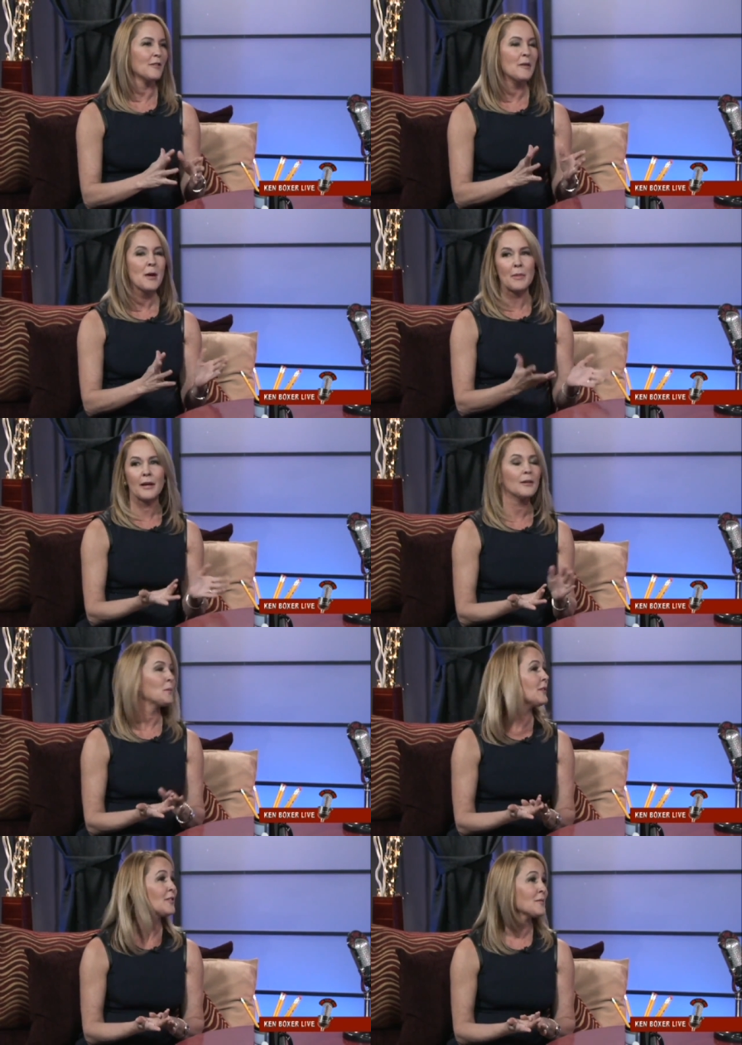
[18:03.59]
And my
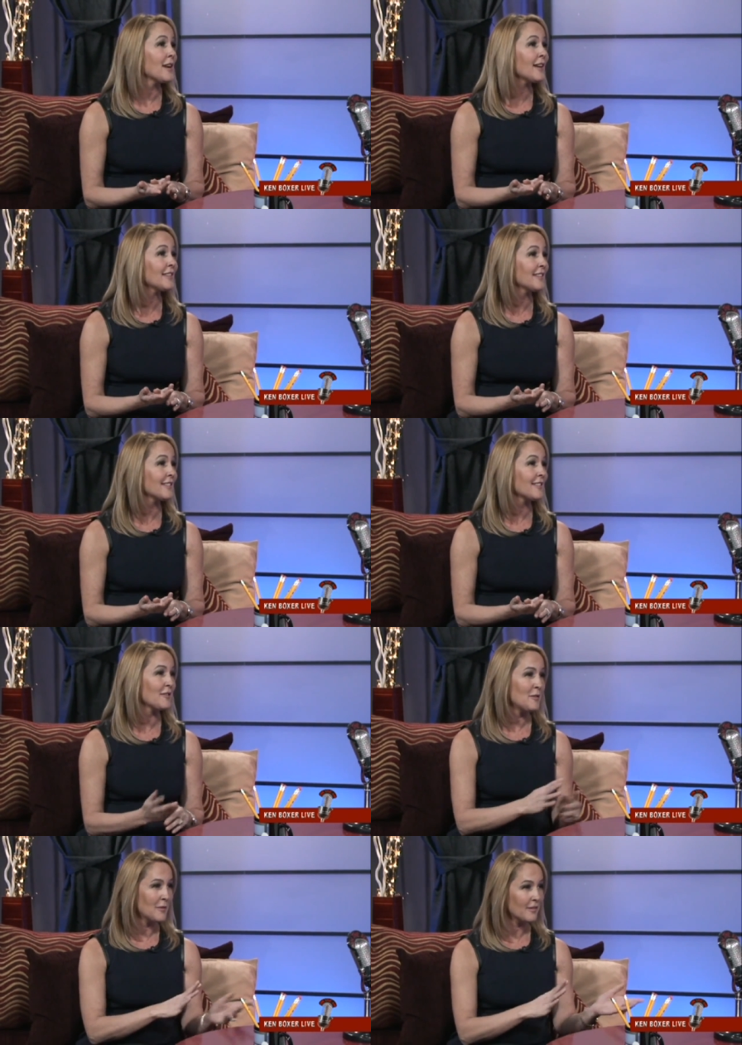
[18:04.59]
husband's from Texas,
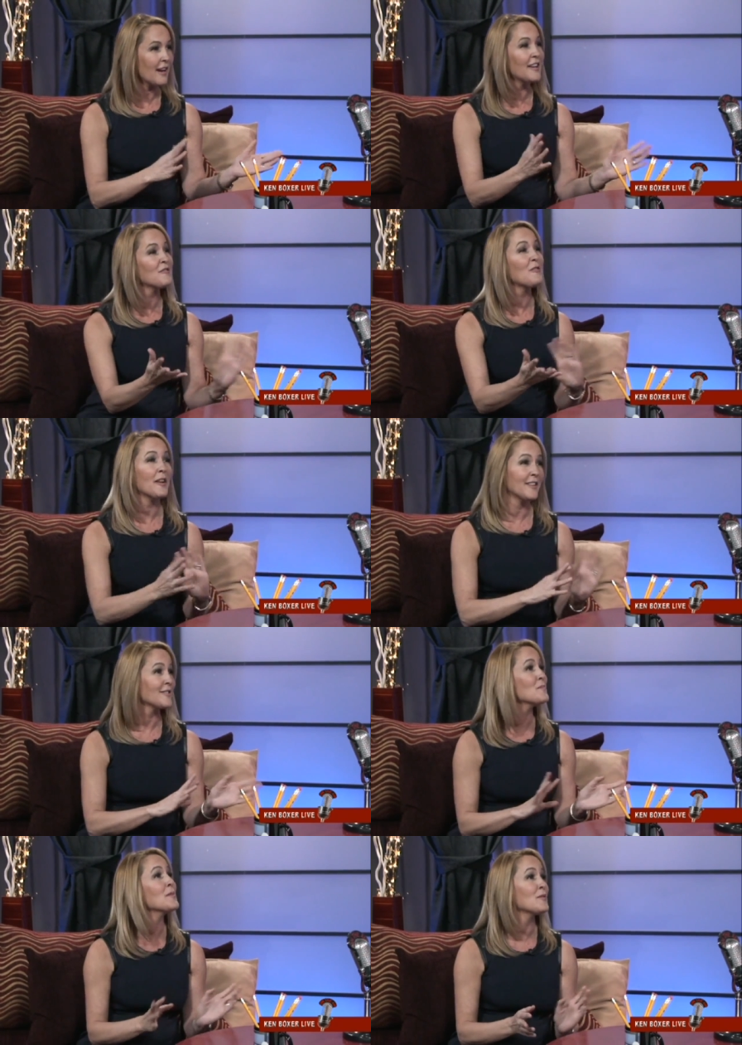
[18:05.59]
so he was kind of wanting
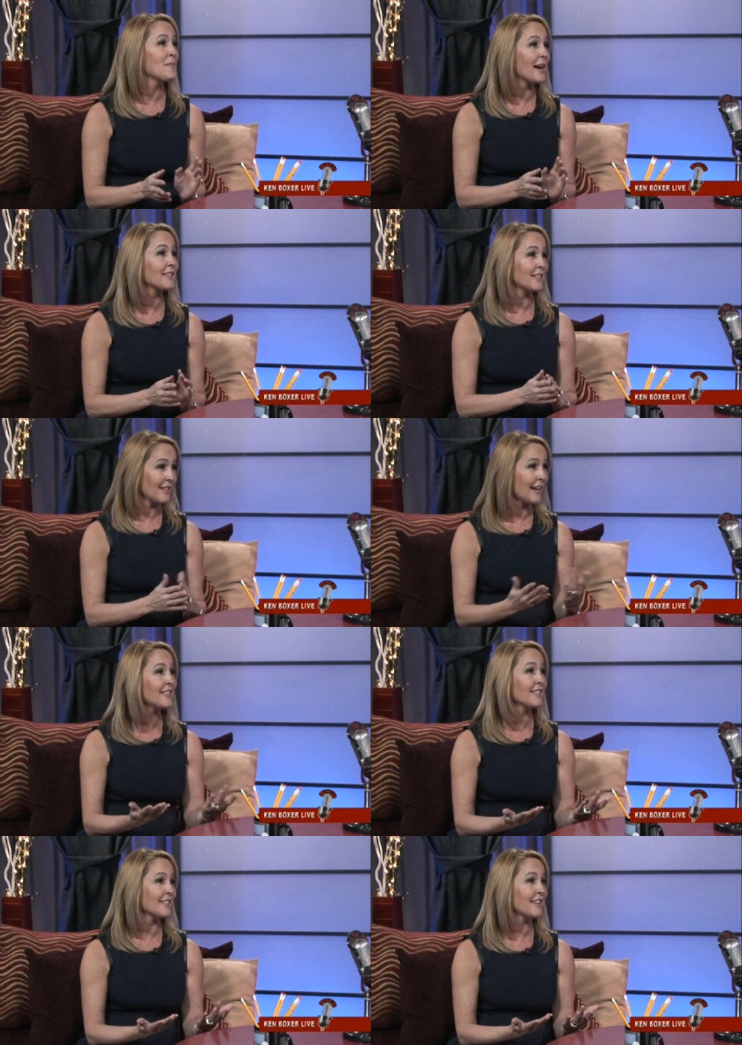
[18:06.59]
to move back to
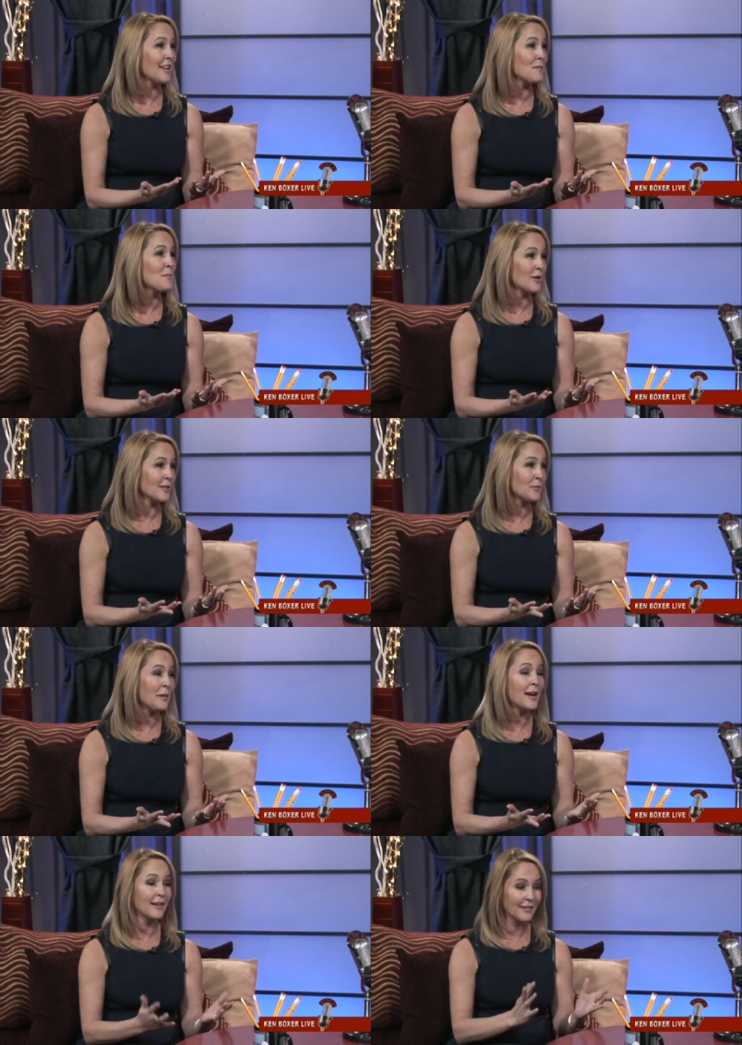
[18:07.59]
Texas and get more
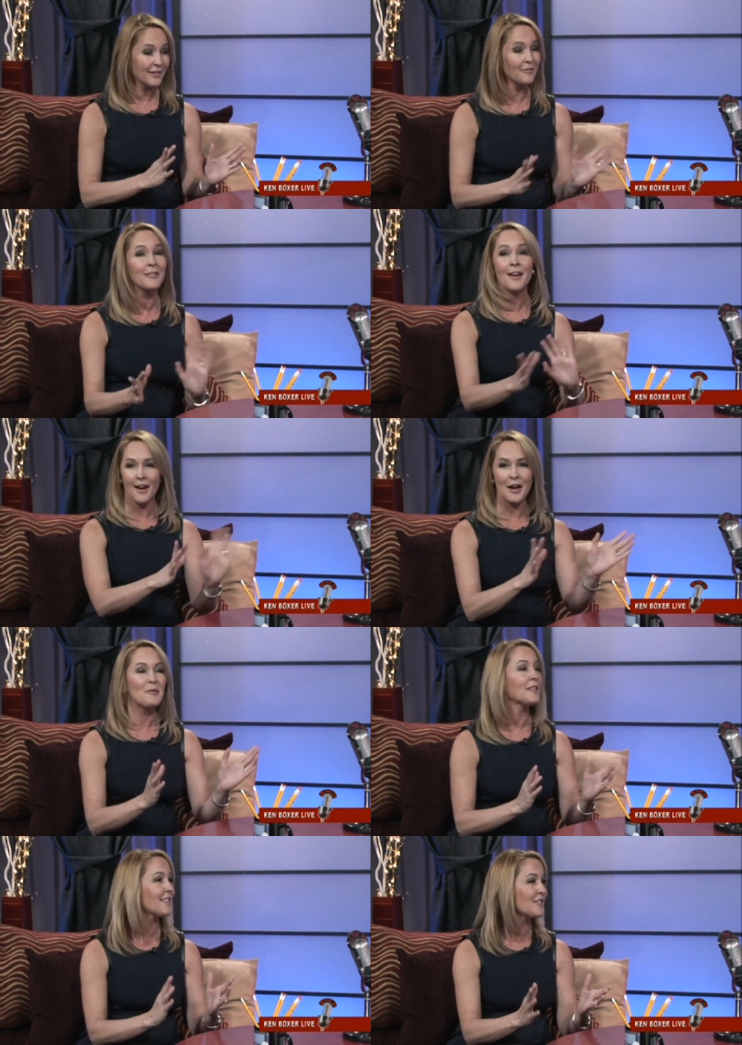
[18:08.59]
space. So I
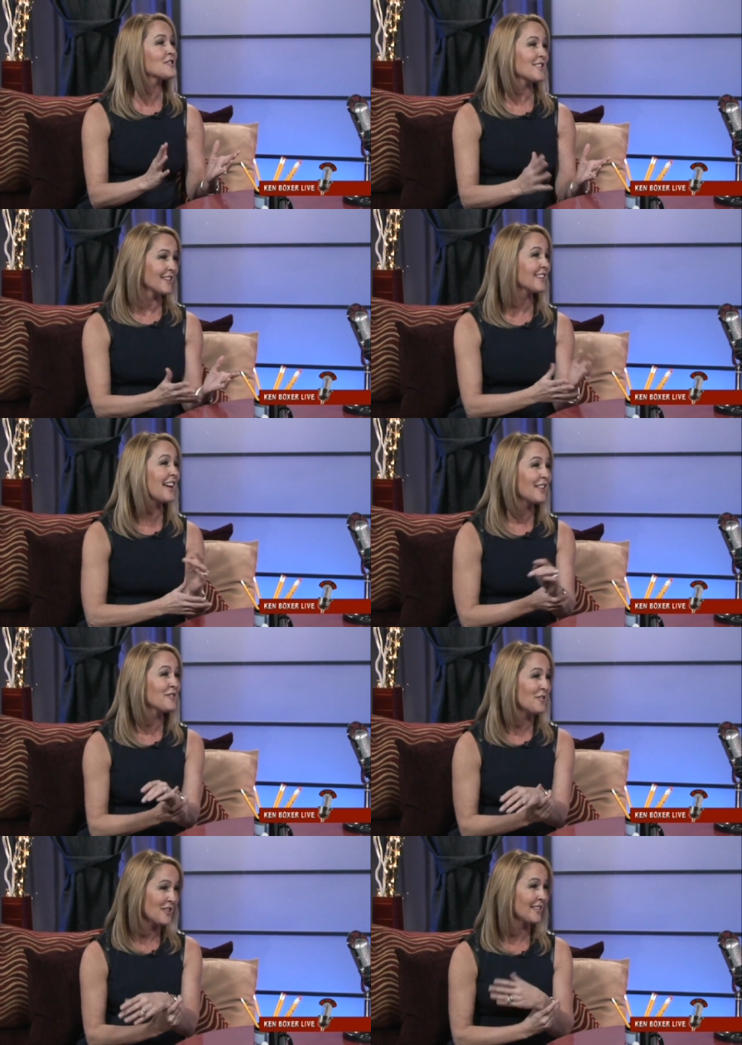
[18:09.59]
went searching in
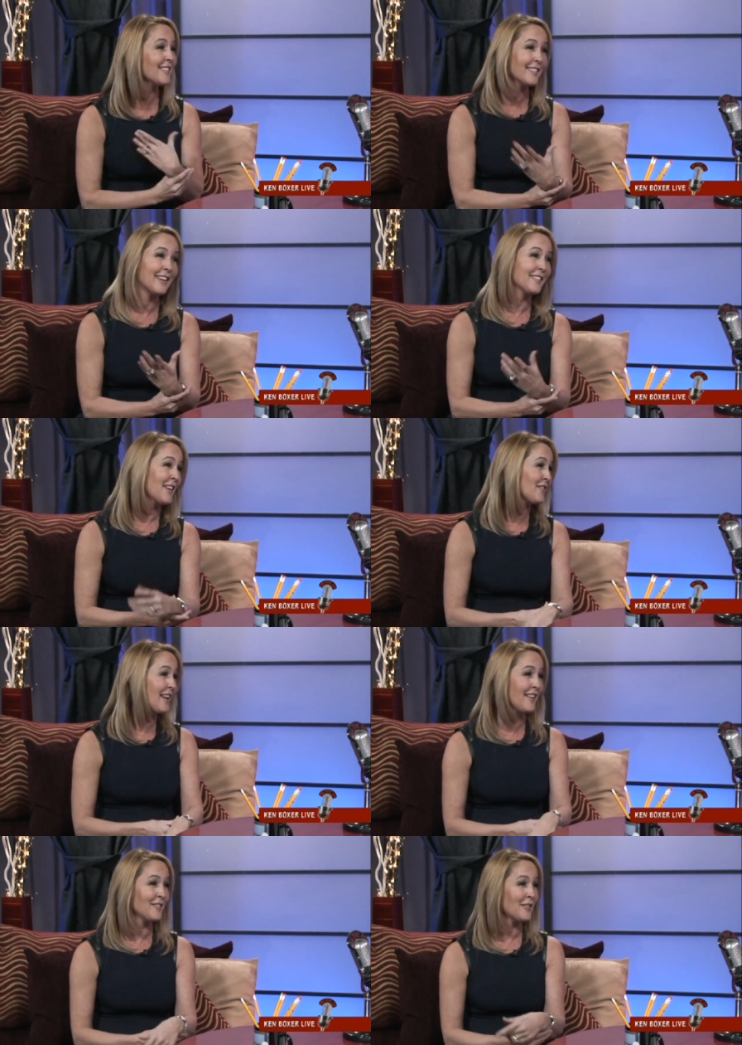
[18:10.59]
California since I love
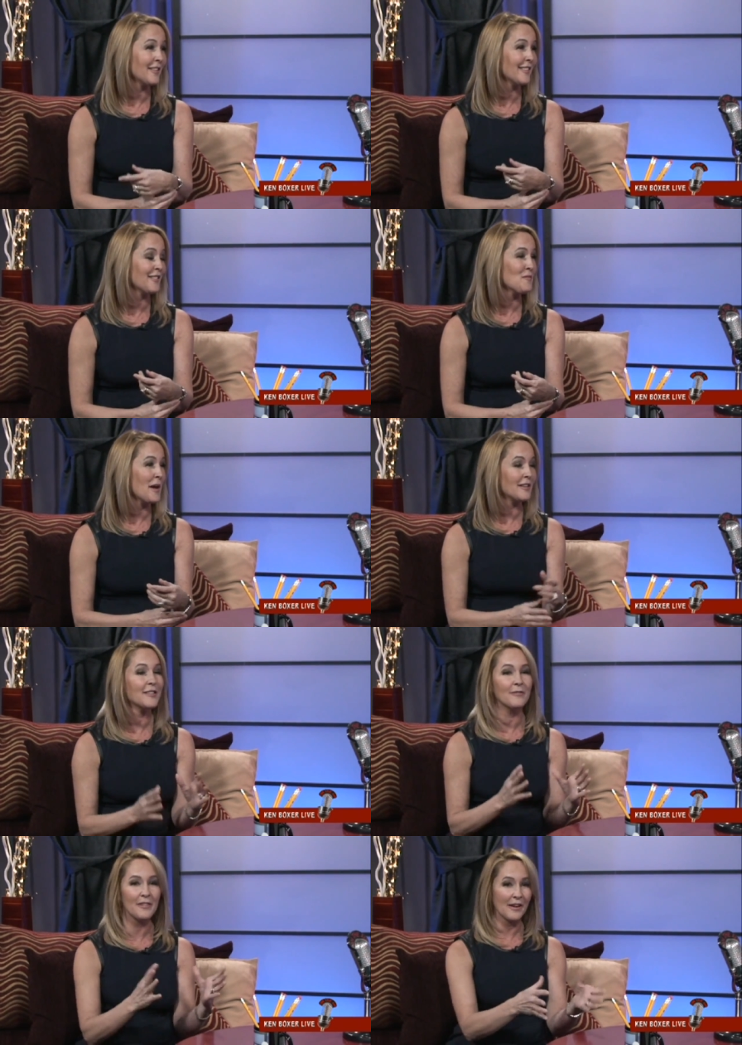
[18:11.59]
California so
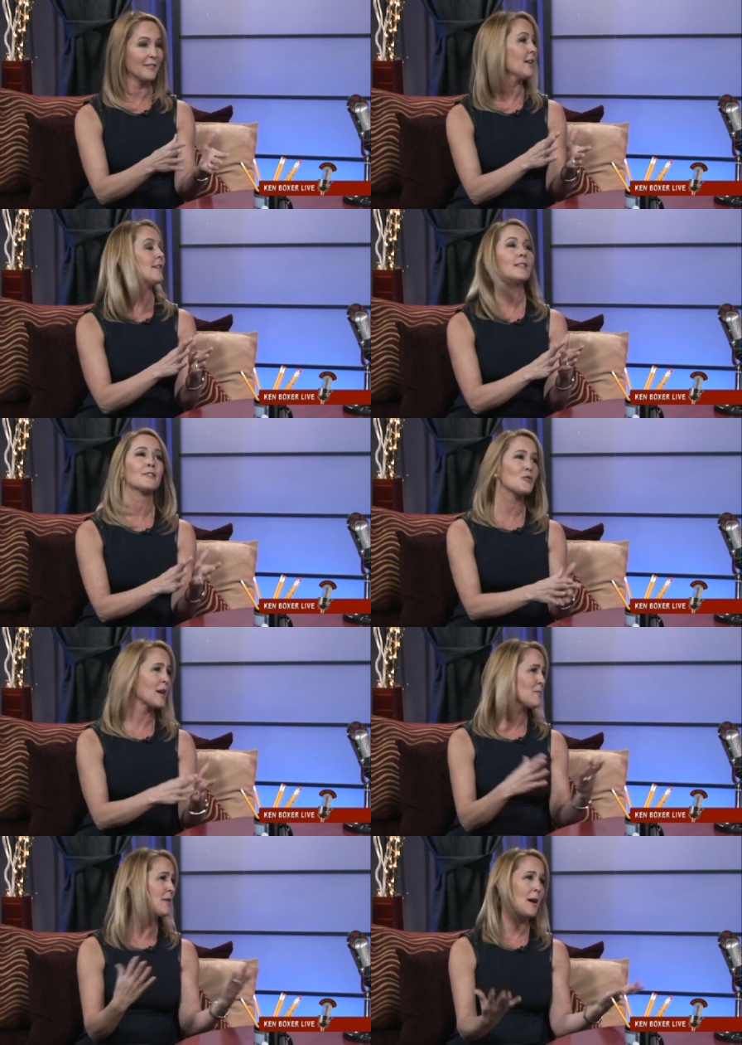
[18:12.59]
much and found this
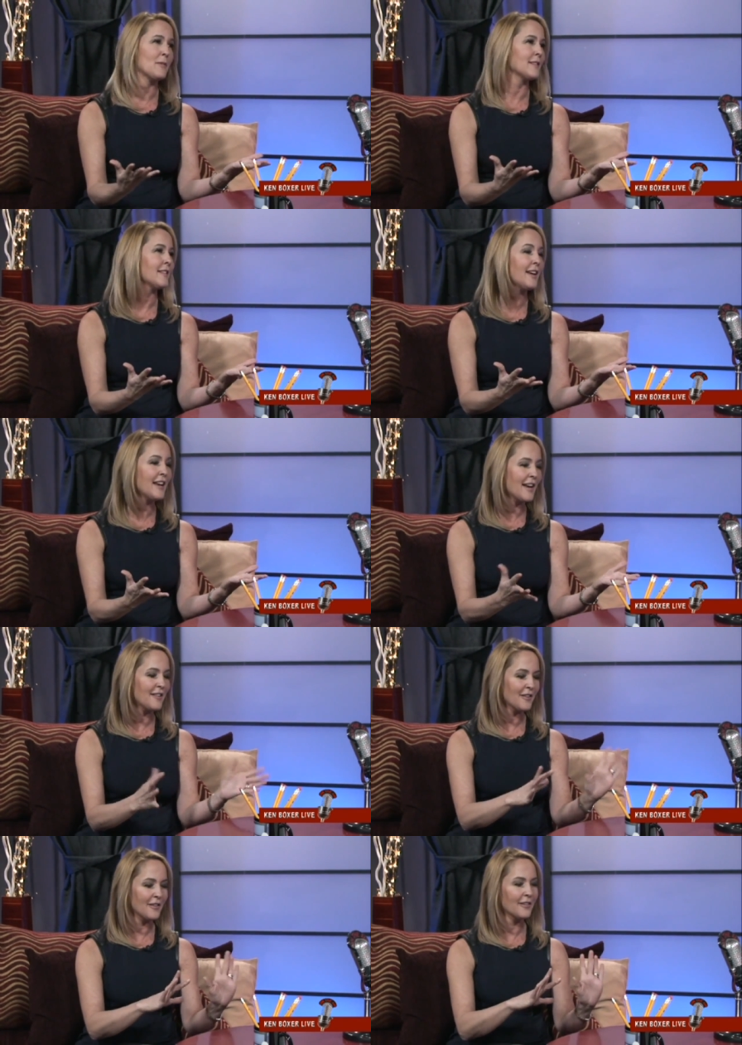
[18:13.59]
great property, 10
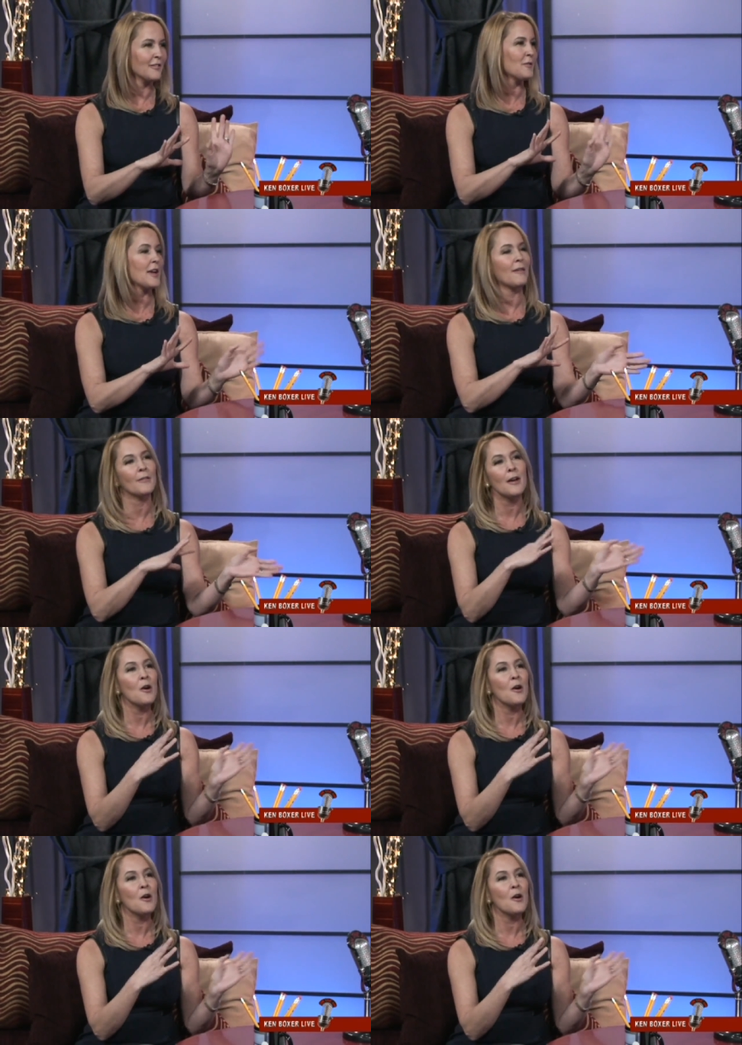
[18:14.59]
acres, and we have